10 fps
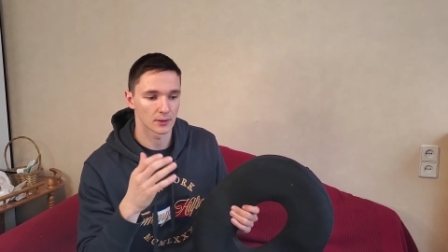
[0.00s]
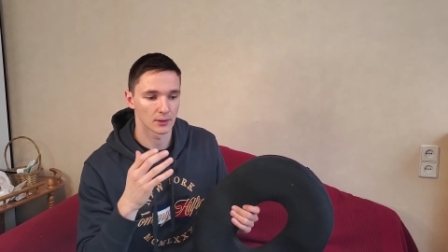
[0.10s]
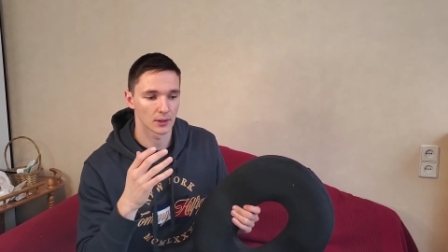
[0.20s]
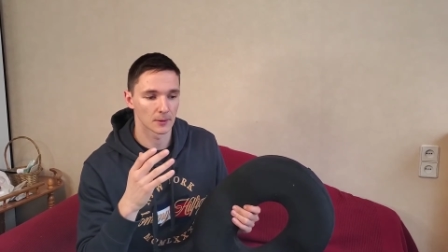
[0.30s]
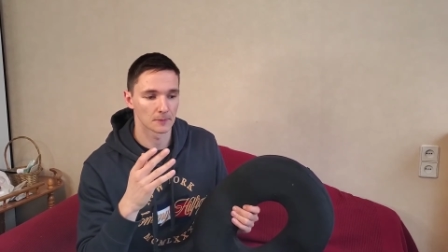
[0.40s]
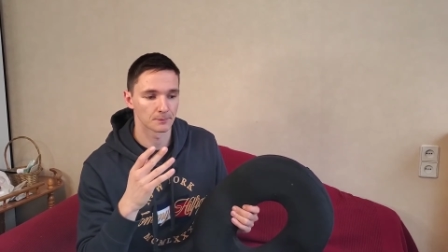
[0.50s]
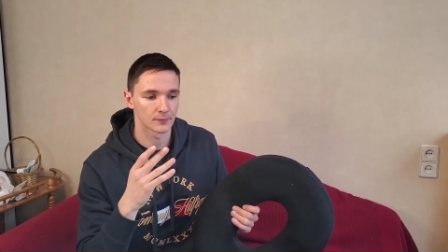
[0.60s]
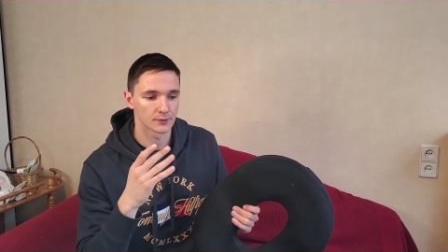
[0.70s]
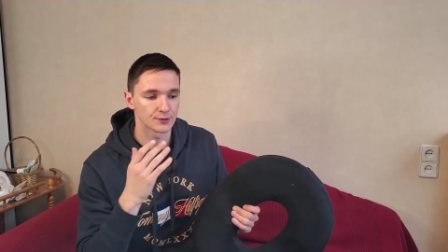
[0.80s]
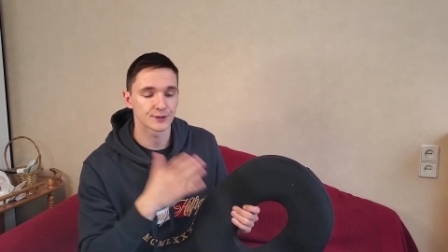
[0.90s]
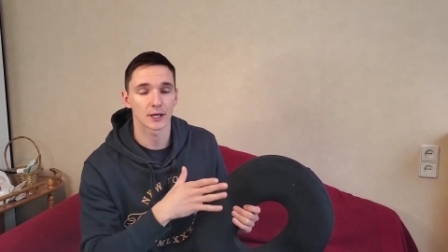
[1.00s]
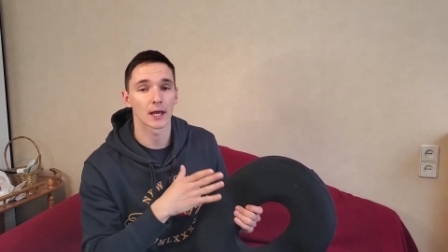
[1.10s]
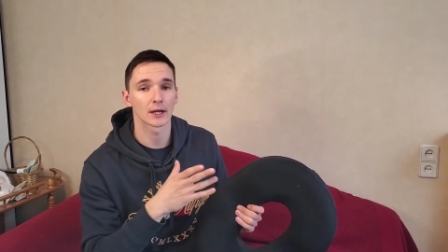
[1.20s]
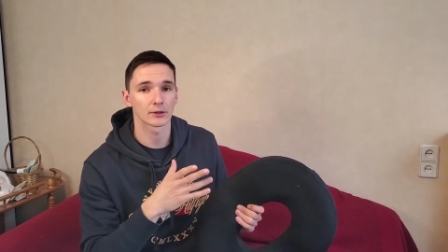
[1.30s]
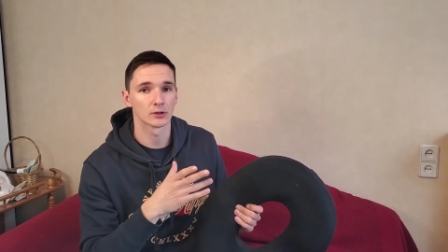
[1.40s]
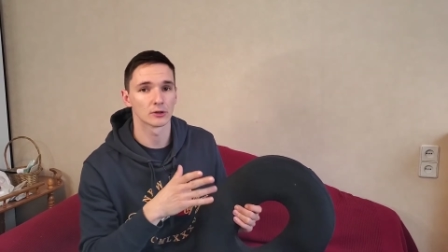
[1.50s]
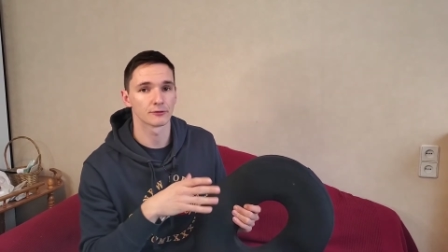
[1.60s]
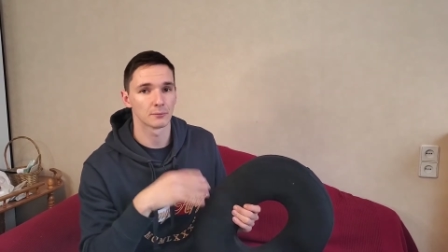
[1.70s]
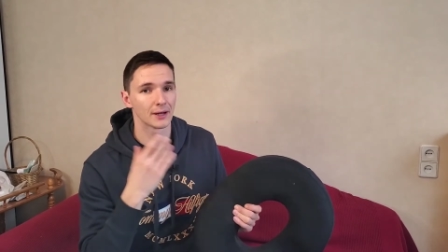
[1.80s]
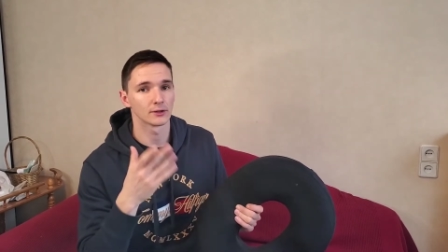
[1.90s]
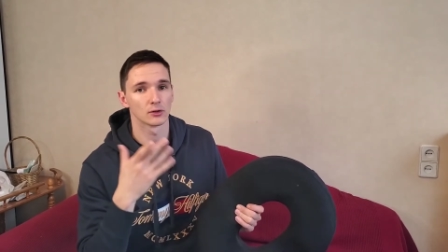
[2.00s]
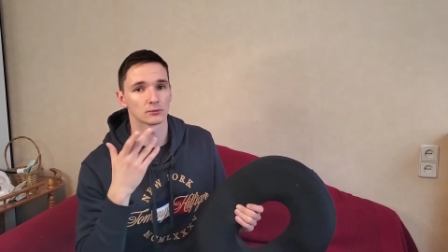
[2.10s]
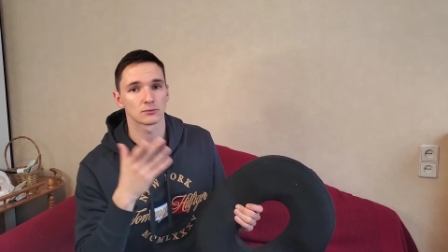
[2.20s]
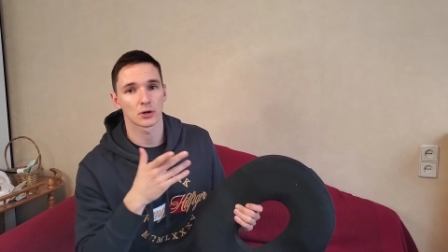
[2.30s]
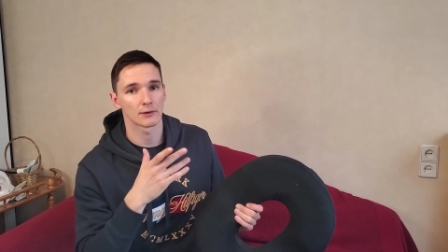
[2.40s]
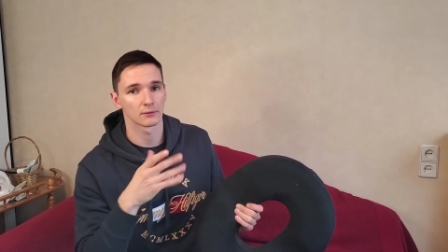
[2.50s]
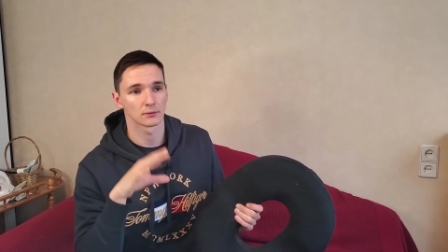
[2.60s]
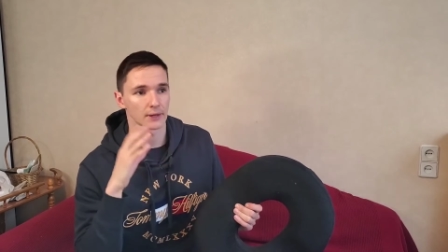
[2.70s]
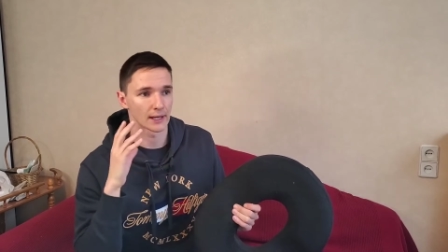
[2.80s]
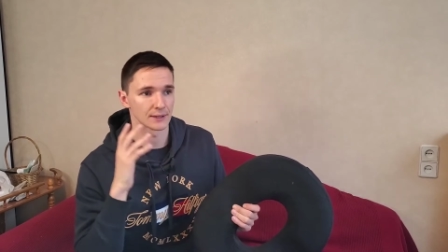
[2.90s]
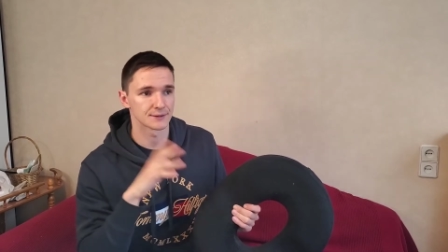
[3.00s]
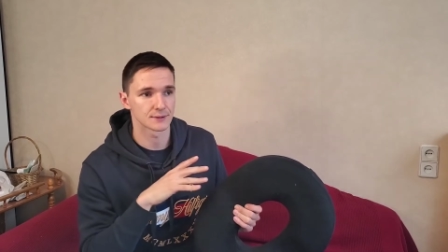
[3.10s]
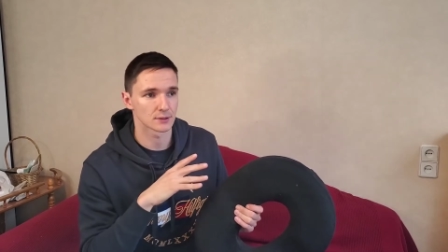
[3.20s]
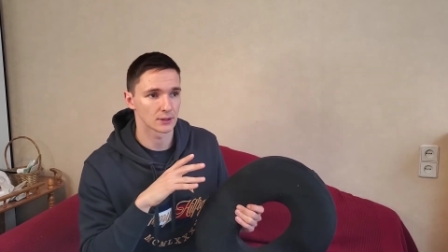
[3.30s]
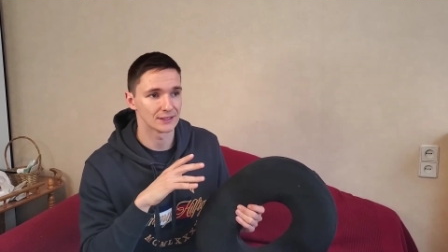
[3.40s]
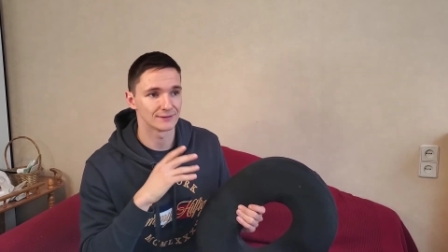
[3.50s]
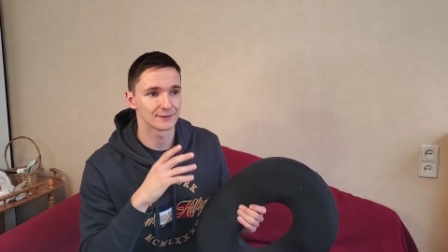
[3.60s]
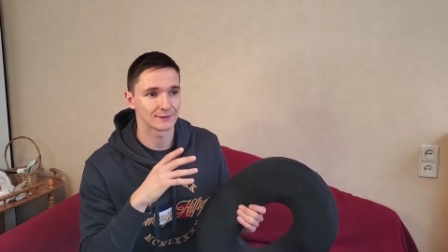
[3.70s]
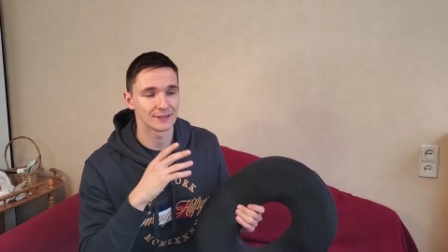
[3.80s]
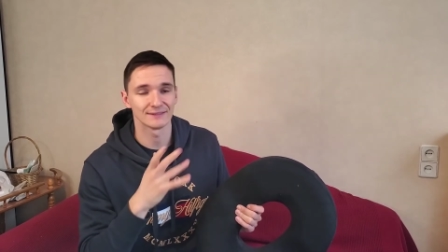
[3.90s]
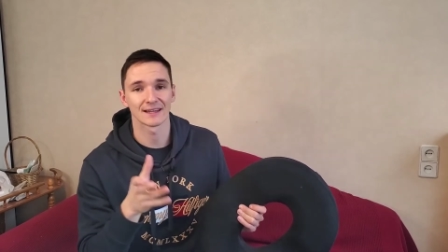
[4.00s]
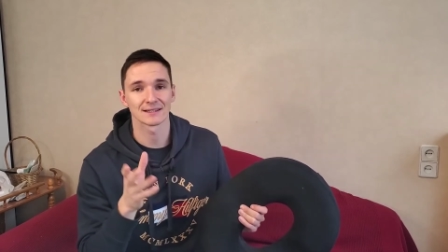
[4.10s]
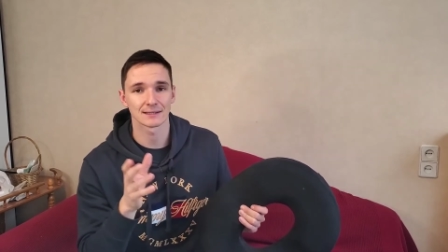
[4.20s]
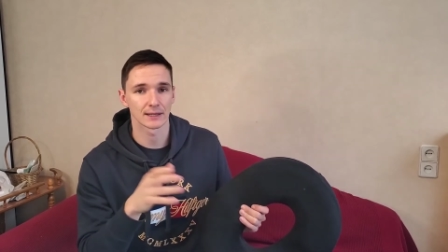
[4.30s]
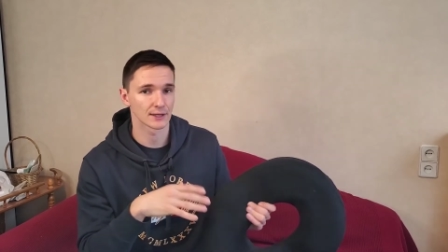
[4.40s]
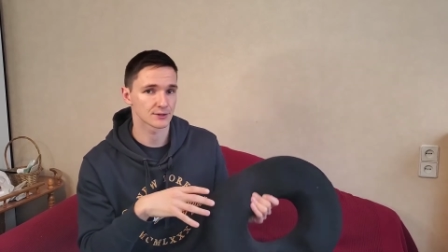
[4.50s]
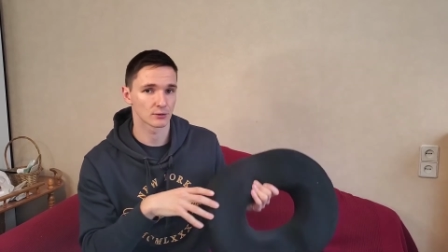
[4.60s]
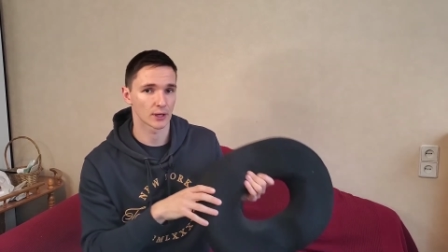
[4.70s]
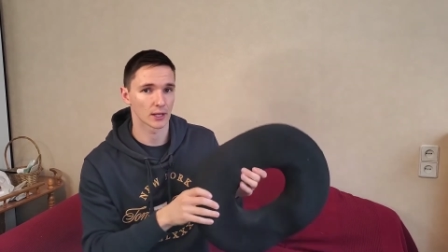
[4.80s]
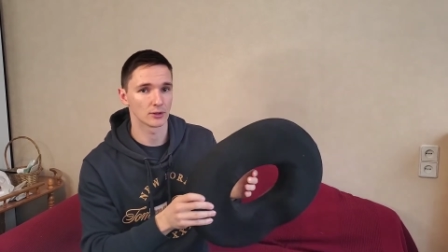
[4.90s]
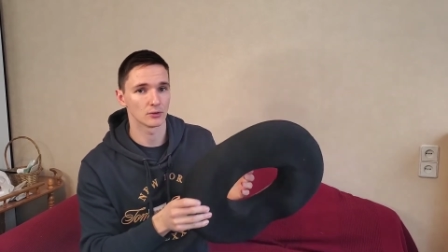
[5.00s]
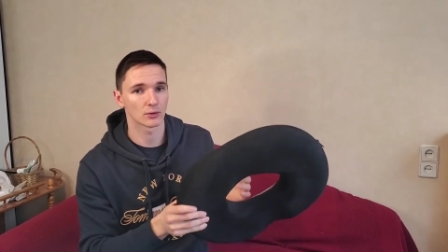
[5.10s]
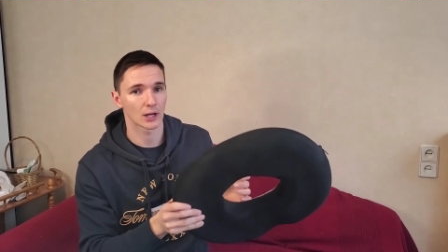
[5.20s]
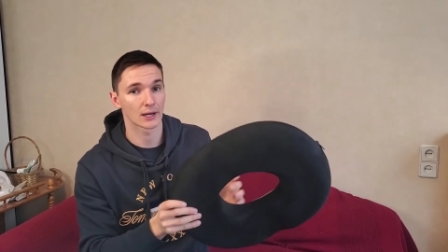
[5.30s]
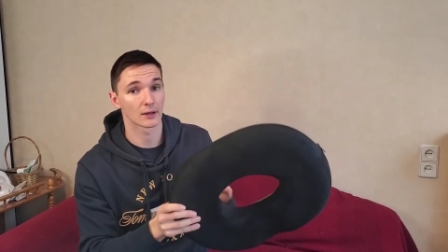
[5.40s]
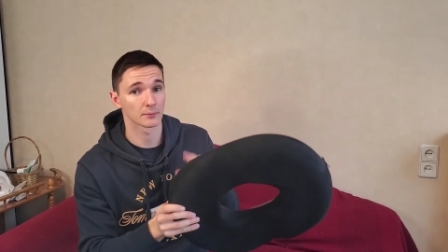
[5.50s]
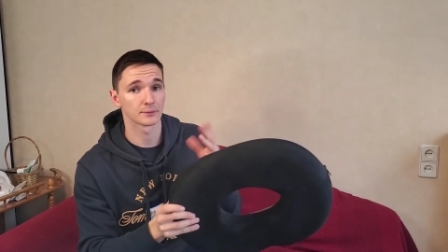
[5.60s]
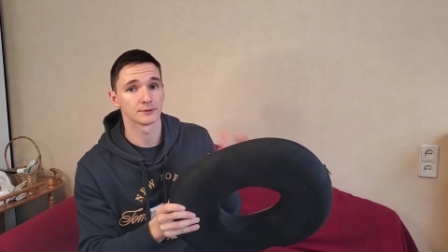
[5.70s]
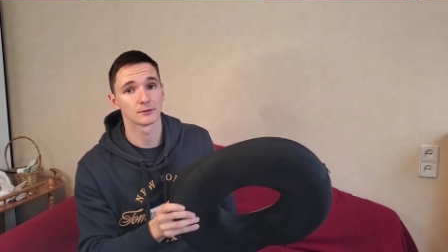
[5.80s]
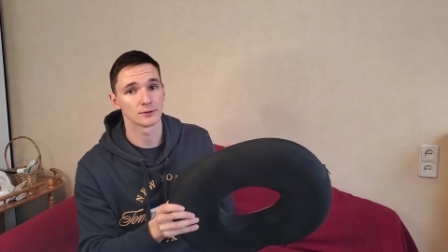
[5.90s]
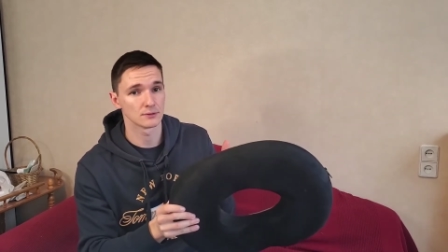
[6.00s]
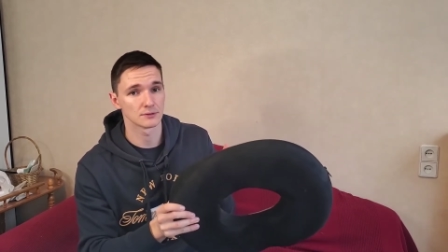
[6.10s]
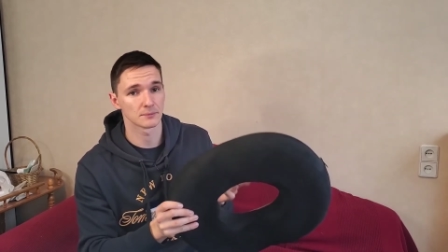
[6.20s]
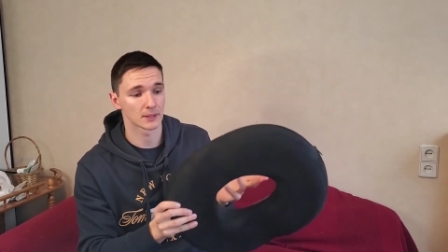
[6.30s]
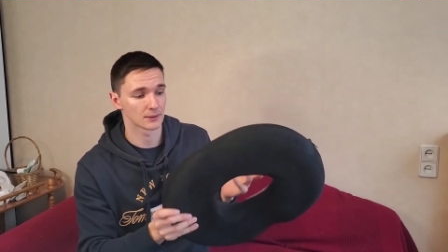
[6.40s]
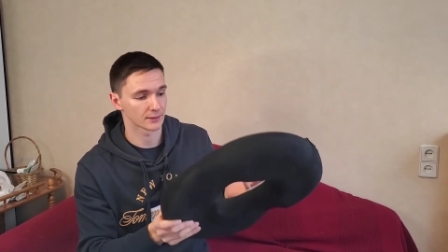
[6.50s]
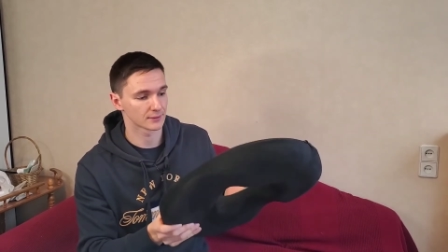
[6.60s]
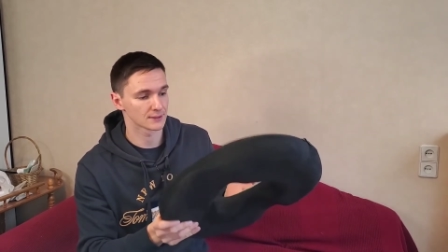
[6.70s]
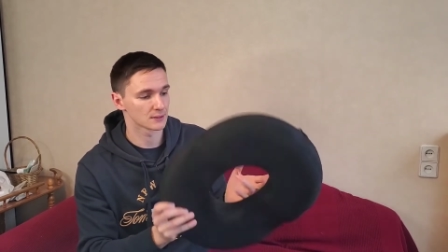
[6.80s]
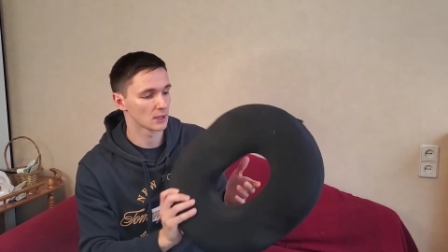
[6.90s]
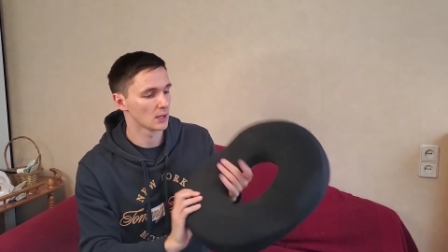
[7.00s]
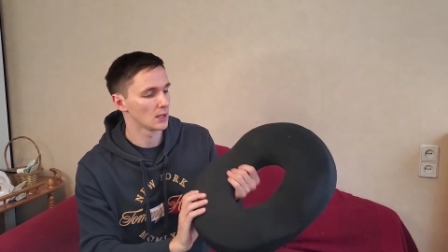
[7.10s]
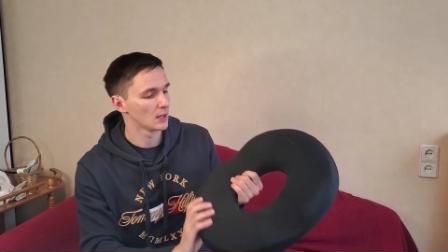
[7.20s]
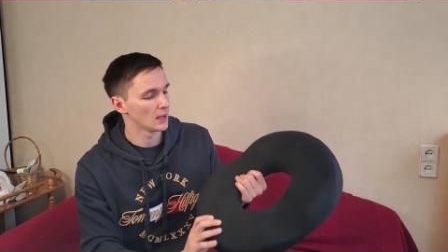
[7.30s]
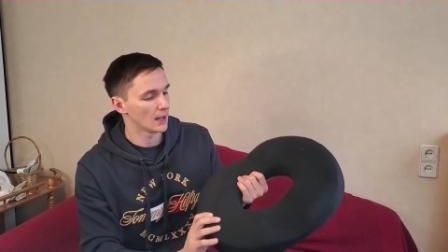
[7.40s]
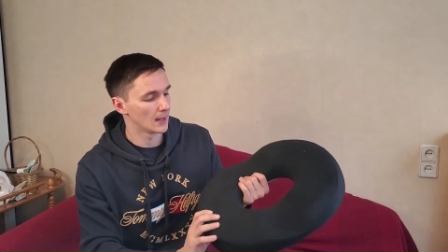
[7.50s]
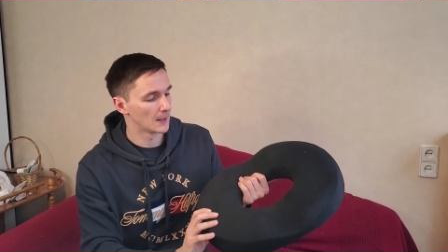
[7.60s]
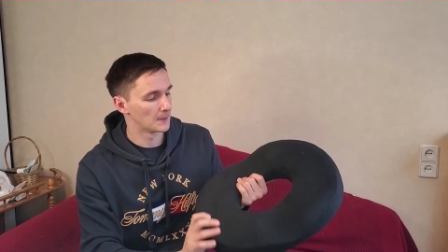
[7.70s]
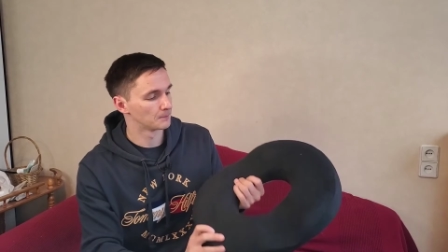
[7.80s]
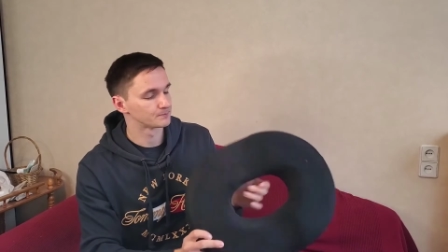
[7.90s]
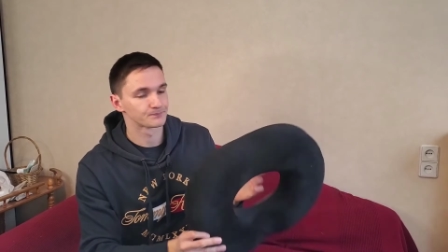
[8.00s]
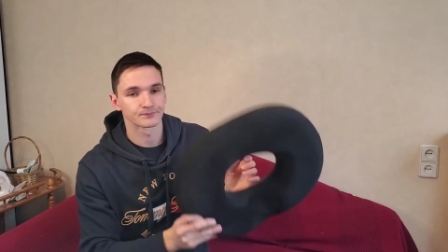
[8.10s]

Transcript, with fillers: um, to sciatic nerve might not travel as in, intensely So again, you kind of help to reduce pain like this. Um,